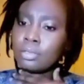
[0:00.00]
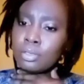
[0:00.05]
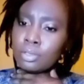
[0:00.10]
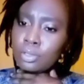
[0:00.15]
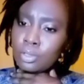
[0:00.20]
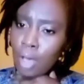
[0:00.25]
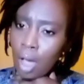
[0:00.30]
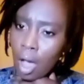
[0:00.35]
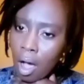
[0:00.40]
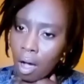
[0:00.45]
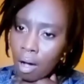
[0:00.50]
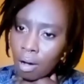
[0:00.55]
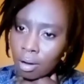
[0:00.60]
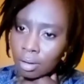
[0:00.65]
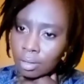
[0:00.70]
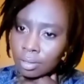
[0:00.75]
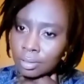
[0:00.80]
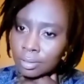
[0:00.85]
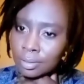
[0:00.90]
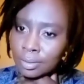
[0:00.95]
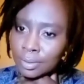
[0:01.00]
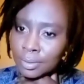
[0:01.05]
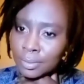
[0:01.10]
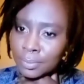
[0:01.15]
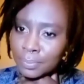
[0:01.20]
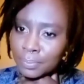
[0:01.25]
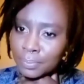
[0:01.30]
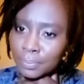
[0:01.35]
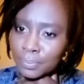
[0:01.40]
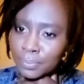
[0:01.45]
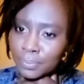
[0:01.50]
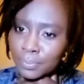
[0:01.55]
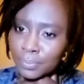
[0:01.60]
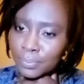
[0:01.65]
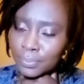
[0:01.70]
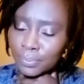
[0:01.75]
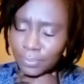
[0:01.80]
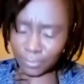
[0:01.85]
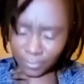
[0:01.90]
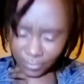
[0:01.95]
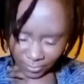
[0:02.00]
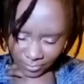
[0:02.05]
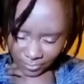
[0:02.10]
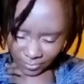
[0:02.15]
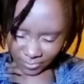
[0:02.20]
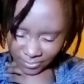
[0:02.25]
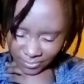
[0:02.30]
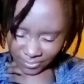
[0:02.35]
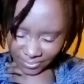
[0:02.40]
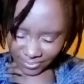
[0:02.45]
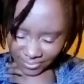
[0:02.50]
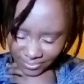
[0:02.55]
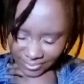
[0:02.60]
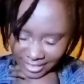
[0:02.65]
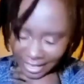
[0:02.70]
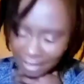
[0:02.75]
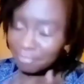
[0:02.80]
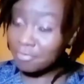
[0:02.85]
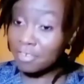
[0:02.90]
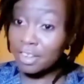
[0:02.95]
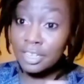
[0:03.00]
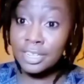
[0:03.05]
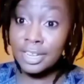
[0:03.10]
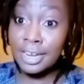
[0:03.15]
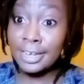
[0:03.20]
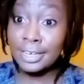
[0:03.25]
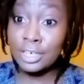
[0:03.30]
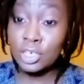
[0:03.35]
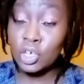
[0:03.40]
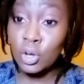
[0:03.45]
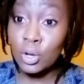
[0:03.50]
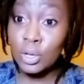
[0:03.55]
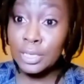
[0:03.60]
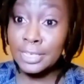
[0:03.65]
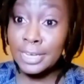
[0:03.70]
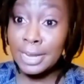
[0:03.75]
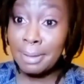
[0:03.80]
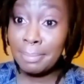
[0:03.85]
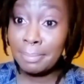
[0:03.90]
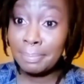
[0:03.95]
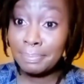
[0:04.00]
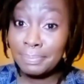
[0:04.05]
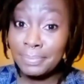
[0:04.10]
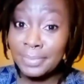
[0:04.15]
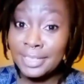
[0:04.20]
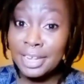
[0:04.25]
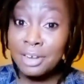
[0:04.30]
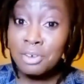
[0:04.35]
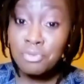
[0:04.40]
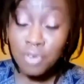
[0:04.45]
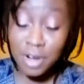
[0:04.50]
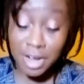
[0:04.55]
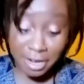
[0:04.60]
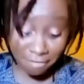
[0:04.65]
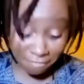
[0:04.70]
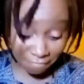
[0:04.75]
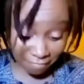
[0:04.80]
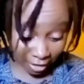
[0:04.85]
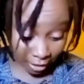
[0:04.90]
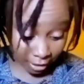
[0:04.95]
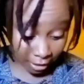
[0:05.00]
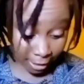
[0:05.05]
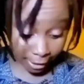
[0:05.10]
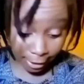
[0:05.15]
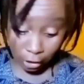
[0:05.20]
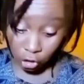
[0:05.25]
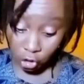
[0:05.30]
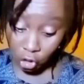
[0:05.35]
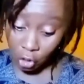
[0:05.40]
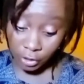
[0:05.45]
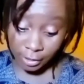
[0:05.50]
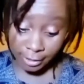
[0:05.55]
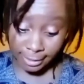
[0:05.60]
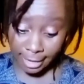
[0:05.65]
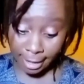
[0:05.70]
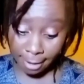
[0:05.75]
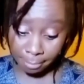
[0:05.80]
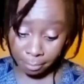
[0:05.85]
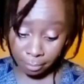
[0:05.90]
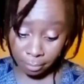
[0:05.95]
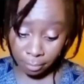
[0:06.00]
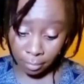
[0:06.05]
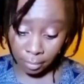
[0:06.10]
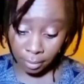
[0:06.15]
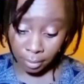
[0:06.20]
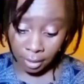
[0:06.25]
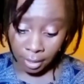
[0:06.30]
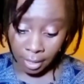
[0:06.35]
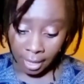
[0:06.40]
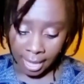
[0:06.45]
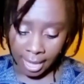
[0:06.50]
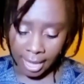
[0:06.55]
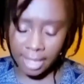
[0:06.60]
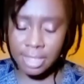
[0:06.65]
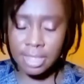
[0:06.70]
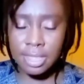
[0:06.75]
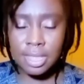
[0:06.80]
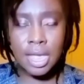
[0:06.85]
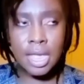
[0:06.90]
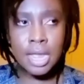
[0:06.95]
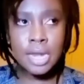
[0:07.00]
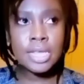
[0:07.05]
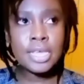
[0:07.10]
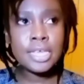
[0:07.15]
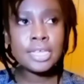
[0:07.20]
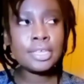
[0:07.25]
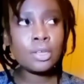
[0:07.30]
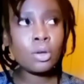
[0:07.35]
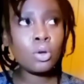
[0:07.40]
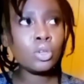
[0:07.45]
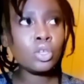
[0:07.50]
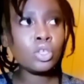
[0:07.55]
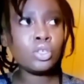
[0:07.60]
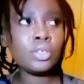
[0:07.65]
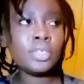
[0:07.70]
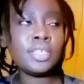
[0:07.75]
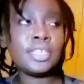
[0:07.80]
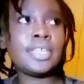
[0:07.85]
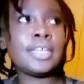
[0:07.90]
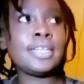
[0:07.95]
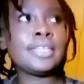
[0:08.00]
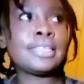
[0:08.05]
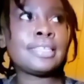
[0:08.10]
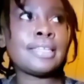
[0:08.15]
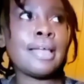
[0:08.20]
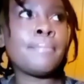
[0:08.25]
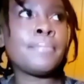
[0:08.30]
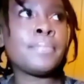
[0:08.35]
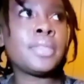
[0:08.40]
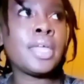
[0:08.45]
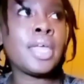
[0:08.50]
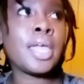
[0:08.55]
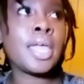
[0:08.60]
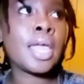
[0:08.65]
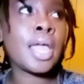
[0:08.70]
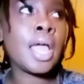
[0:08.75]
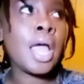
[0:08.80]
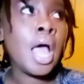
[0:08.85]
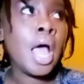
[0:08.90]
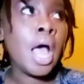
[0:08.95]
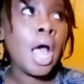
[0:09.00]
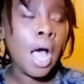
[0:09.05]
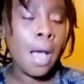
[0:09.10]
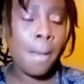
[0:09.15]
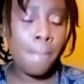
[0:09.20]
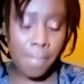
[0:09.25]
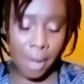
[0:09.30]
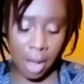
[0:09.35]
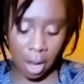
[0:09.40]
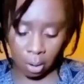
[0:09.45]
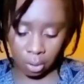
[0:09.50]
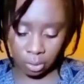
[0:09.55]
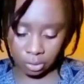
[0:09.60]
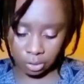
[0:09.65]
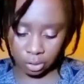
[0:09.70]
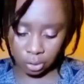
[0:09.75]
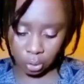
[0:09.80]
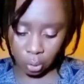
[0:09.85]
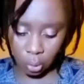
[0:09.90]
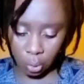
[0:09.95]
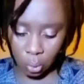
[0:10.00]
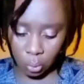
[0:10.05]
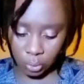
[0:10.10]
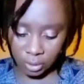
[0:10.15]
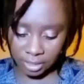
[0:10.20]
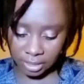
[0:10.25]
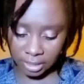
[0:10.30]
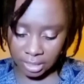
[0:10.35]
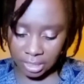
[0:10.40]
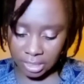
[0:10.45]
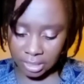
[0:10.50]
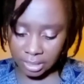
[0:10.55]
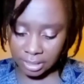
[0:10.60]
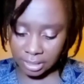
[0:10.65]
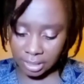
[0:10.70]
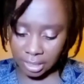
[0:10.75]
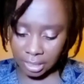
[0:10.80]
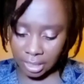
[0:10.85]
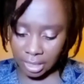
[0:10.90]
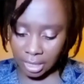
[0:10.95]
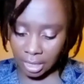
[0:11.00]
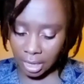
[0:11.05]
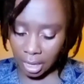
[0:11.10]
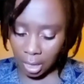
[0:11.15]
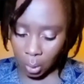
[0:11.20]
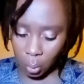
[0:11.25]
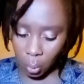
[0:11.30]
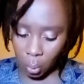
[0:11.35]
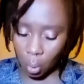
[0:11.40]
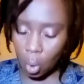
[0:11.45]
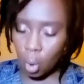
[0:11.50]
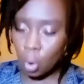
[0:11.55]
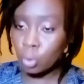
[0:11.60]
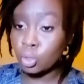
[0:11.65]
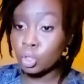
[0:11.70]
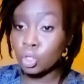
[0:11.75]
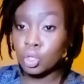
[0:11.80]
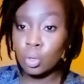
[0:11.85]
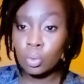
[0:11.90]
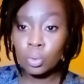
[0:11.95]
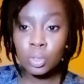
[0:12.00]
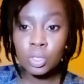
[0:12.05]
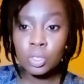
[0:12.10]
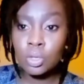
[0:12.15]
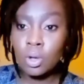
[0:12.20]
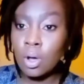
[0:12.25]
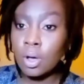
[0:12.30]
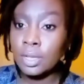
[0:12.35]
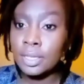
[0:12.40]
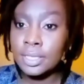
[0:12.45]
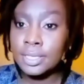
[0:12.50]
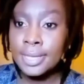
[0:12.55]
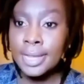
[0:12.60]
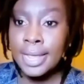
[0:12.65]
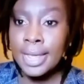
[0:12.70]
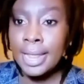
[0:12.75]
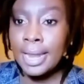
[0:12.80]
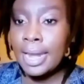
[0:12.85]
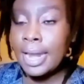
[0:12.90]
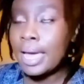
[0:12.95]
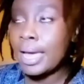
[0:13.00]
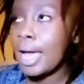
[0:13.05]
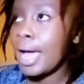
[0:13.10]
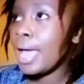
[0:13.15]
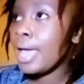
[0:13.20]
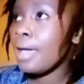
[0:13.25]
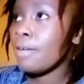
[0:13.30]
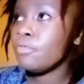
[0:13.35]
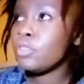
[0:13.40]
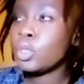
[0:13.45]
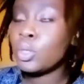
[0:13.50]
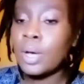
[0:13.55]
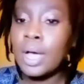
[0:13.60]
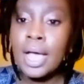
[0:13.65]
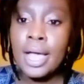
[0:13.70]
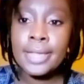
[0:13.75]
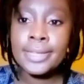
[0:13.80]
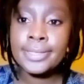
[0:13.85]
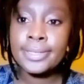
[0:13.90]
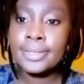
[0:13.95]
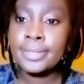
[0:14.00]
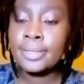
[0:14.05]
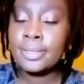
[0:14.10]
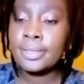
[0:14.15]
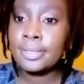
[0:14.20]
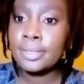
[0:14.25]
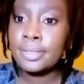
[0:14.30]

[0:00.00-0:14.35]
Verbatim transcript: yo mm, that felt like a chokeslam that really felt like a chokeslam and then he also said something about Horsey is the nigger who owns those songs. Like I have to ask,